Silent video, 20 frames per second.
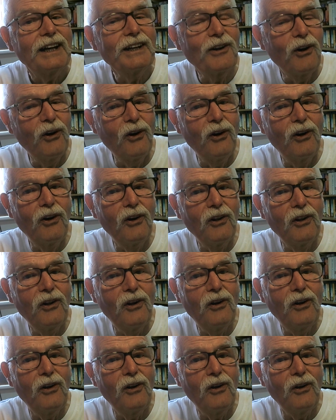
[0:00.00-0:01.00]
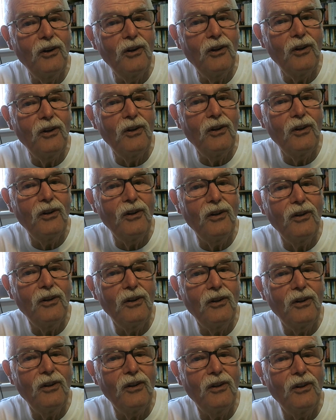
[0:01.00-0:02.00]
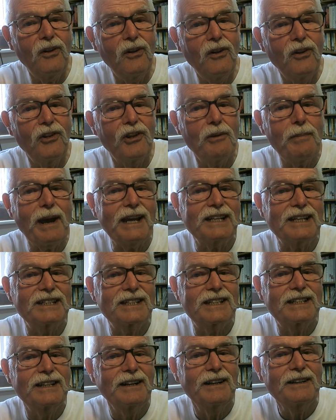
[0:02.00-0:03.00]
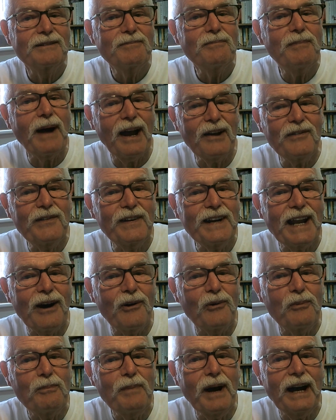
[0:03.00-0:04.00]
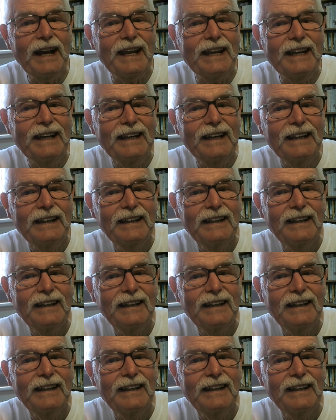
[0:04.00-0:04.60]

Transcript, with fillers: and all the best. Bye for now. Bye.